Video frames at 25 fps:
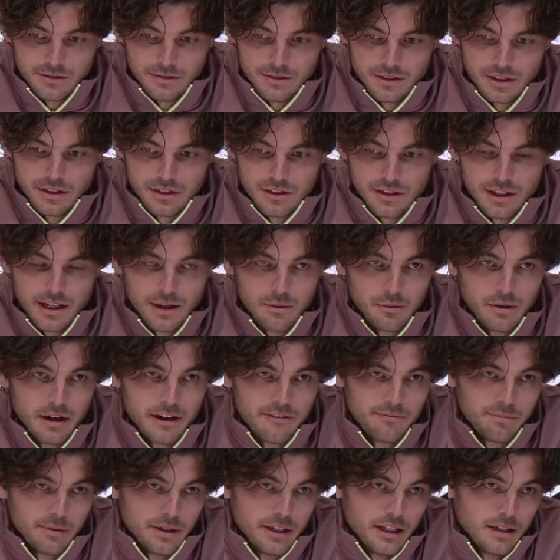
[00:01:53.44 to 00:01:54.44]
Since then, when
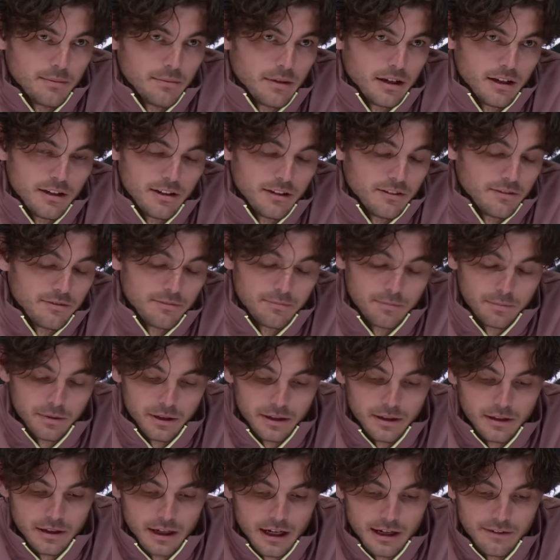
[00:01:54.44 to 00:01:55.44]
I've played him, I've
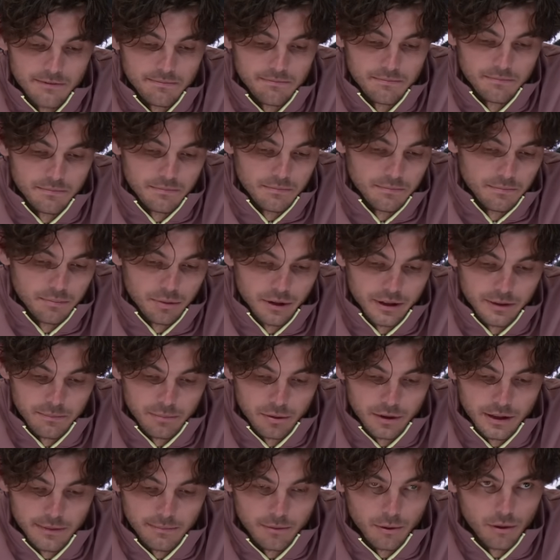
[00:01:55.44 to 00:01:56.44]
played
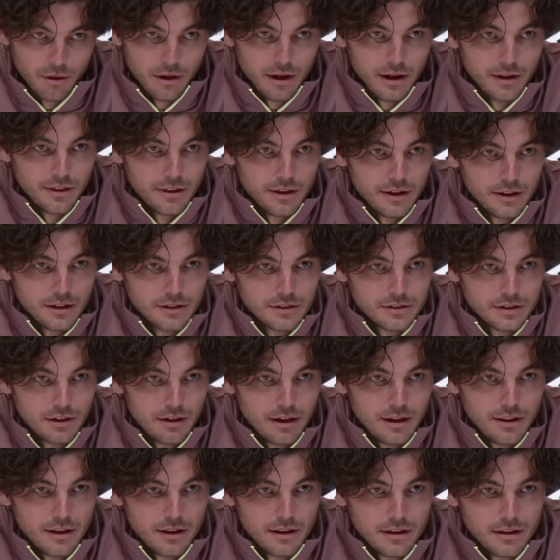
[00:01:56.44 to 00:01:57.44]
pretty poor, I think.
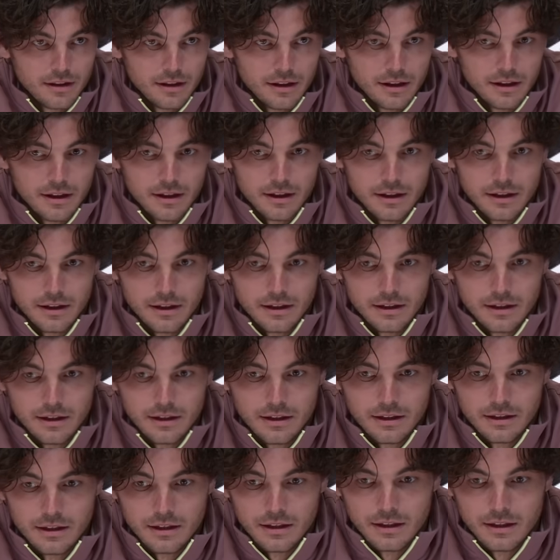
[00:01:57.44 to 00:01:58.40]
So I think that